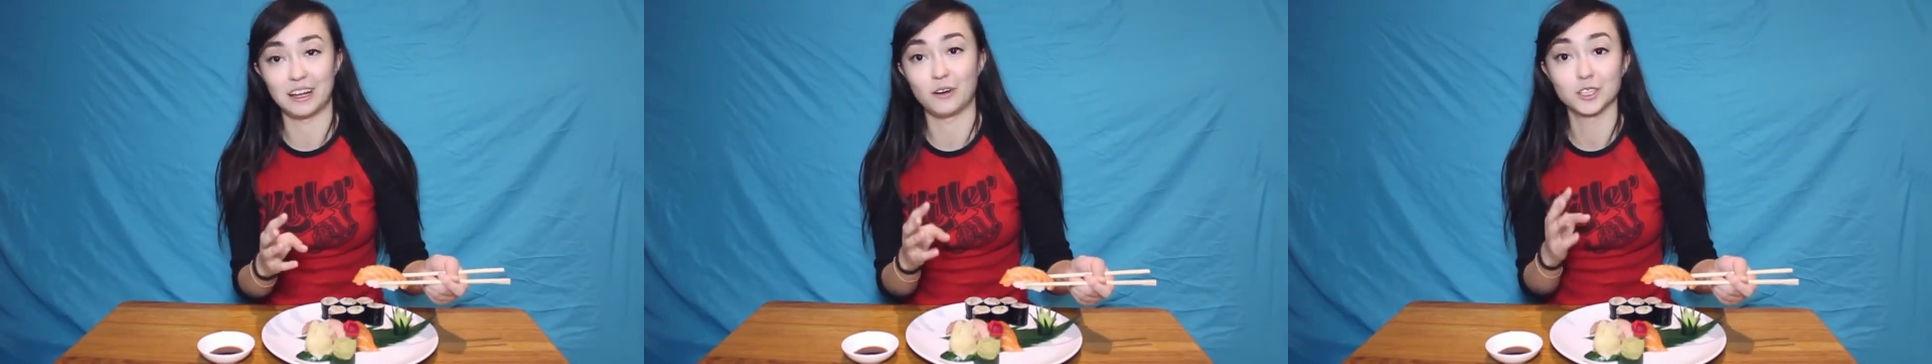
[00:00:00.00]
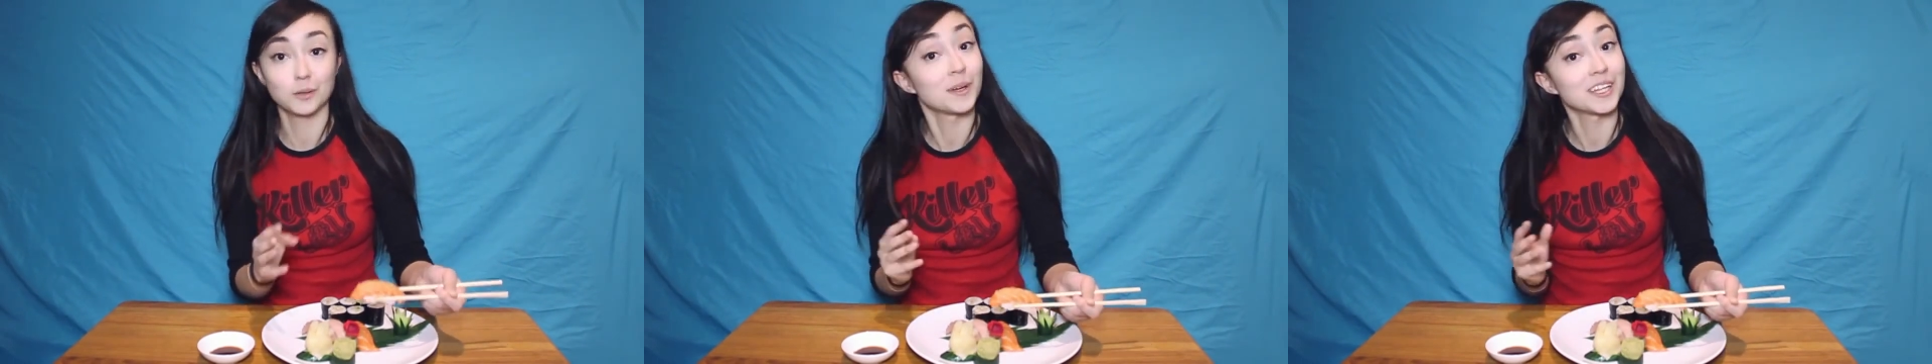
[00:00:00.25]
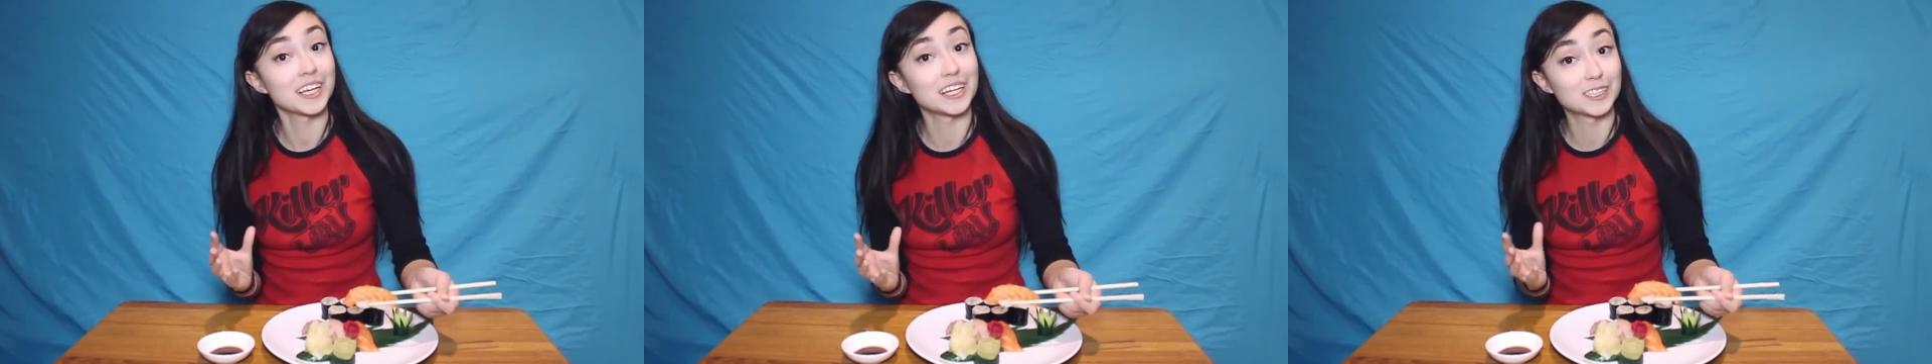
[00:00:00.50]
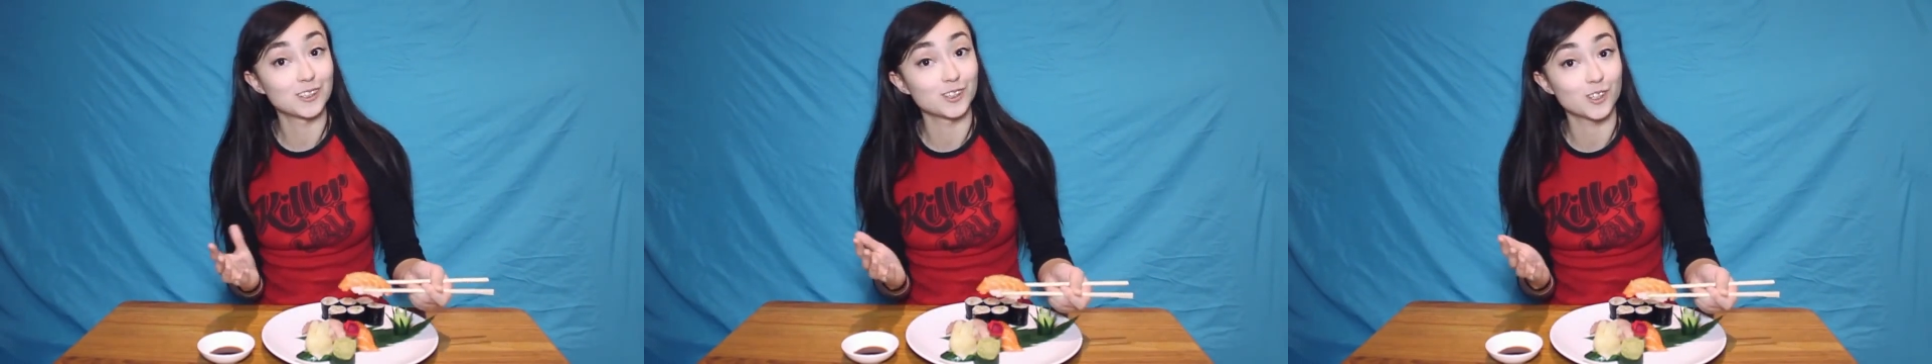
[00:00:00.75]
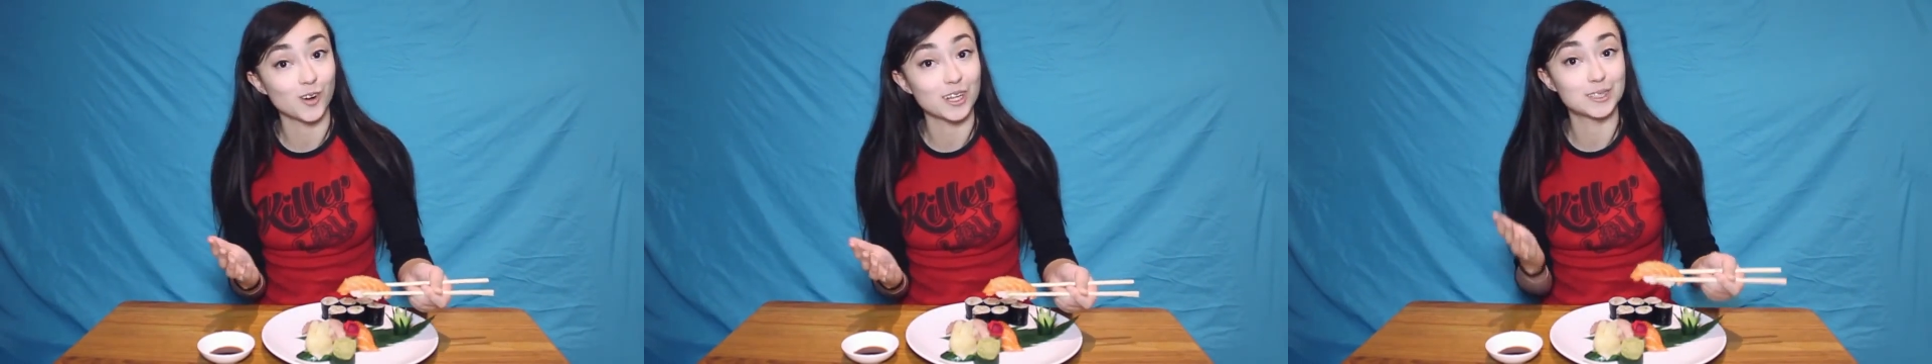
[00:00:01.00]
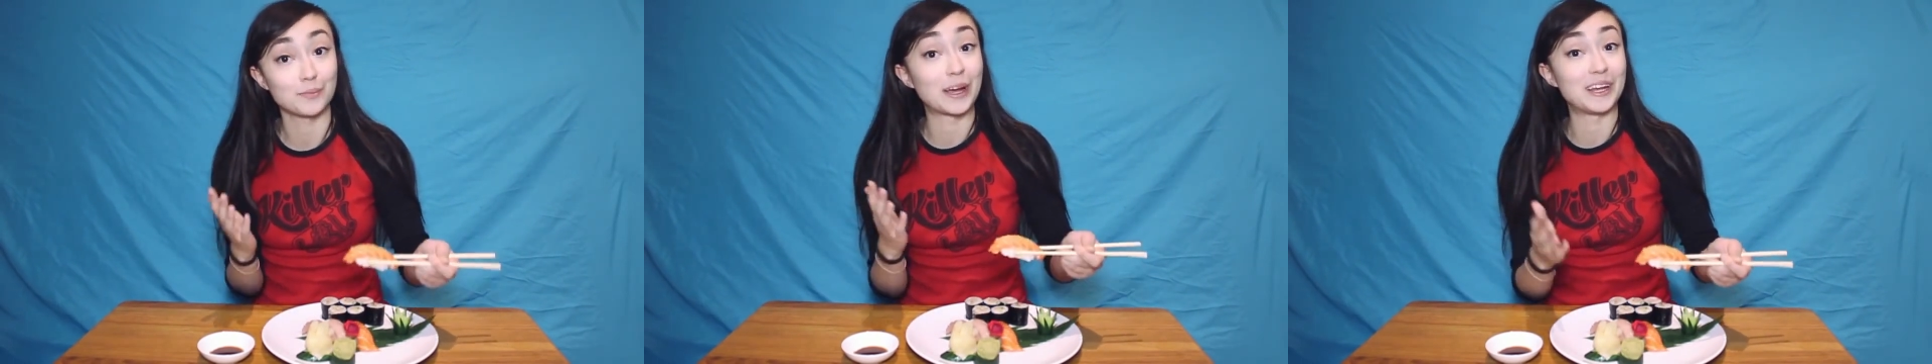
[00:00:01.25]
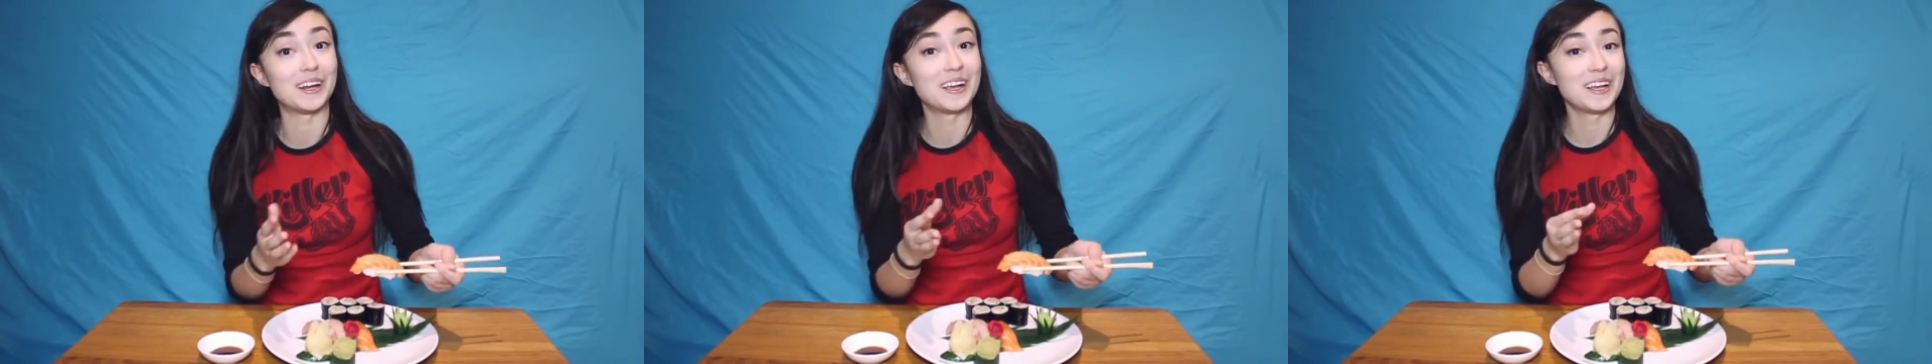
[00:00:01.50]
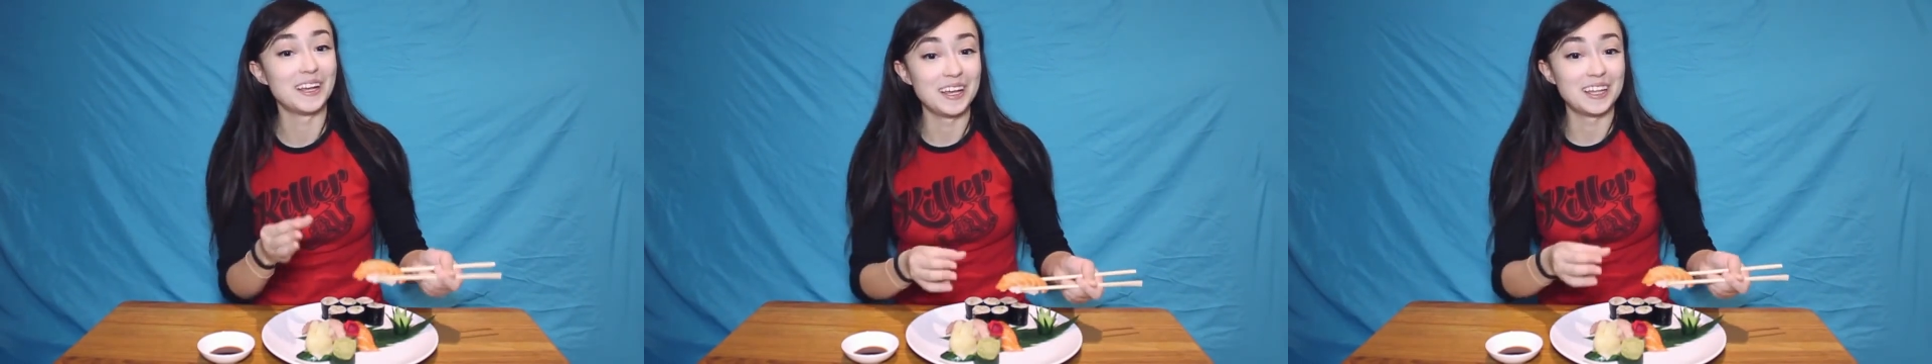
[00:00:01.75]
Ultimately, it's your choice, but
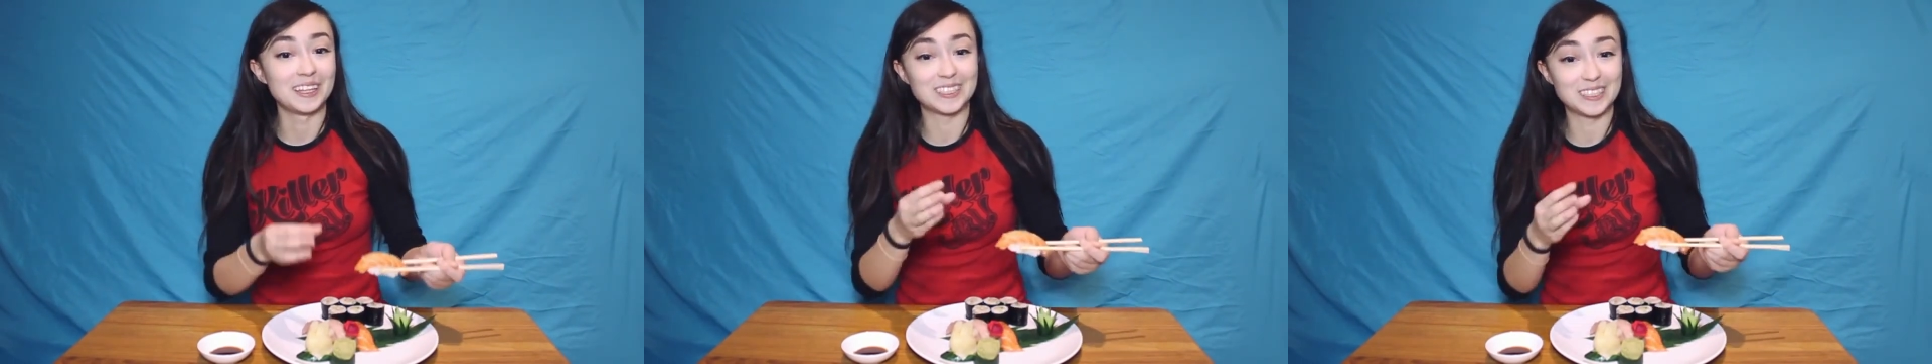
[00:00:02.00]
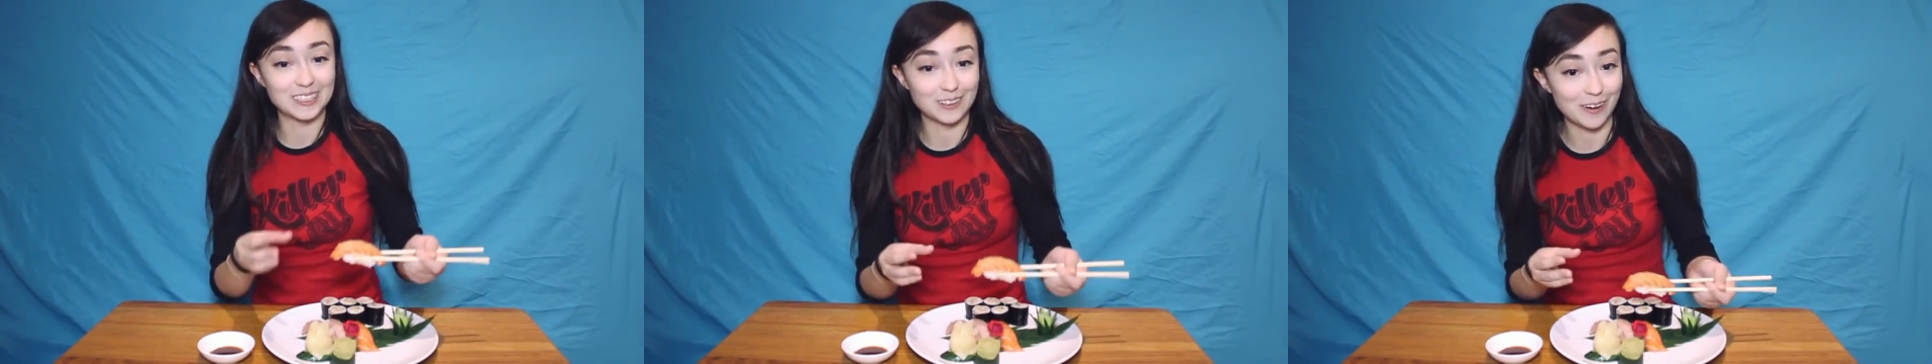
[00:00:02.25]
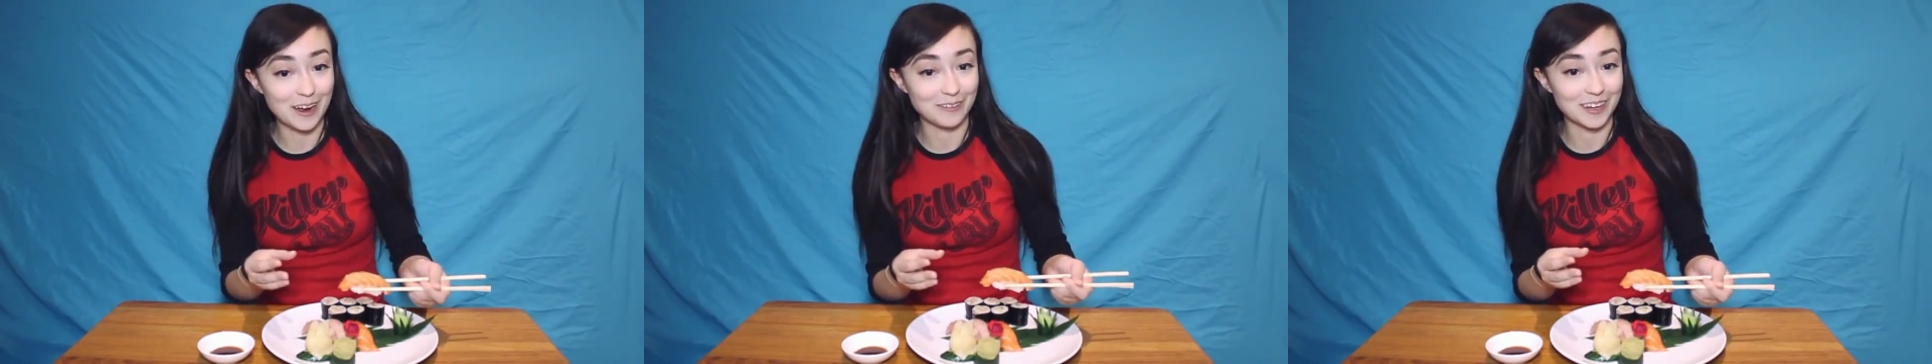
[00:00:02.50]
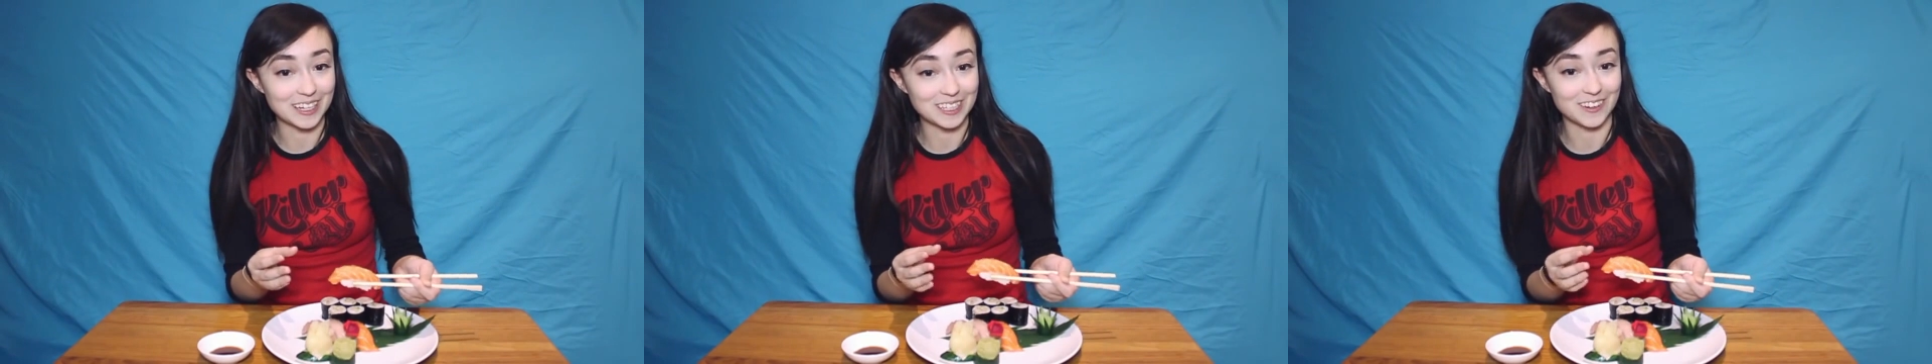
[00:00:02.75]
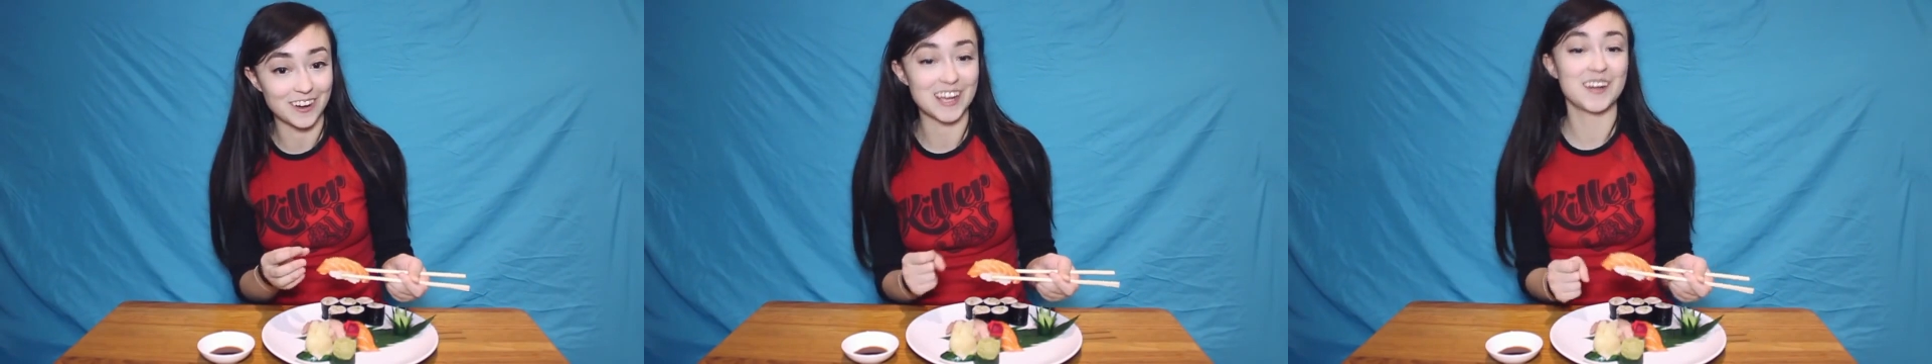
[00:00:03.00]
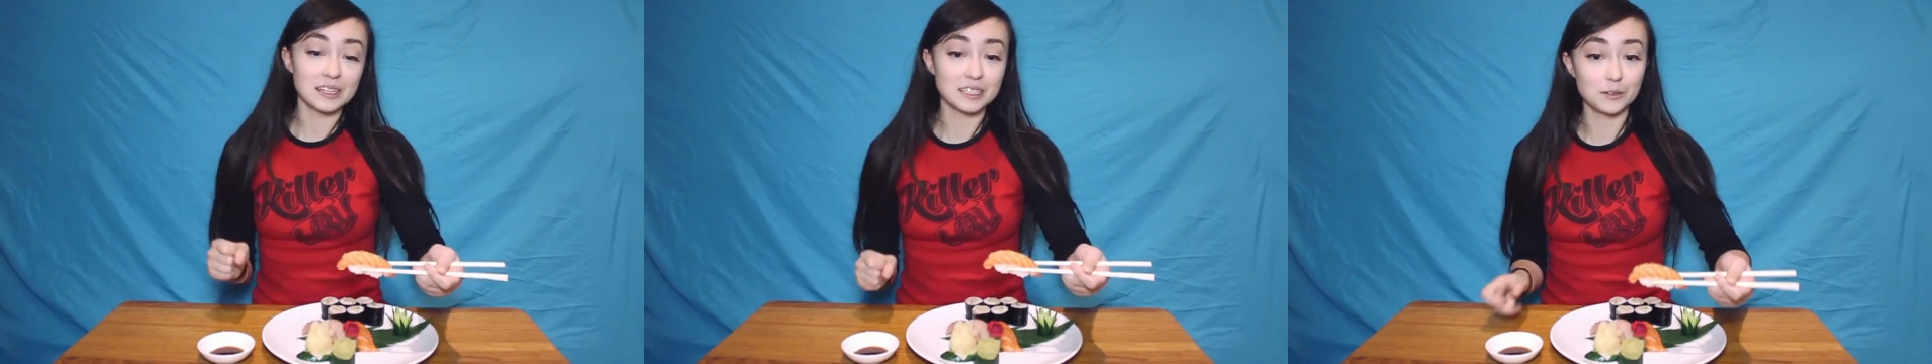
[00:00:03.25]
this is the right way to do it.